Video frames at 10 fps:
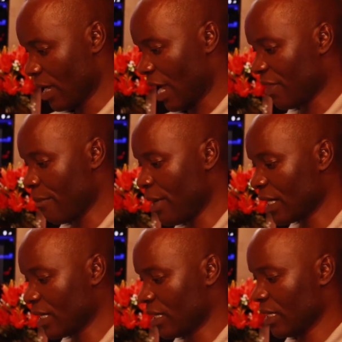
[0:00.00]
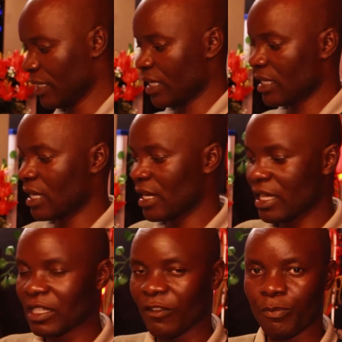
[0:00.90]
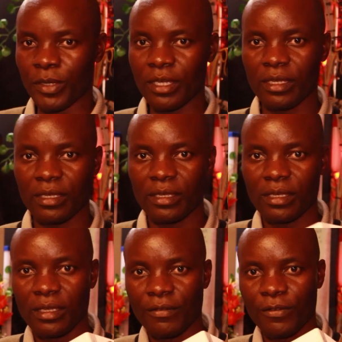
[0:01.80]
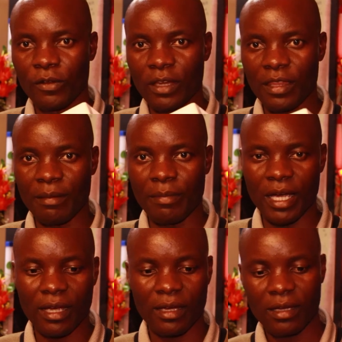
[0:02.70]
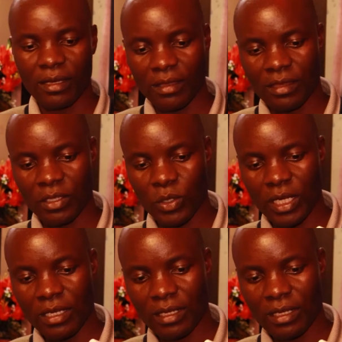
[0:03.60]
At the back it has an SFP. If you look at the back, this one.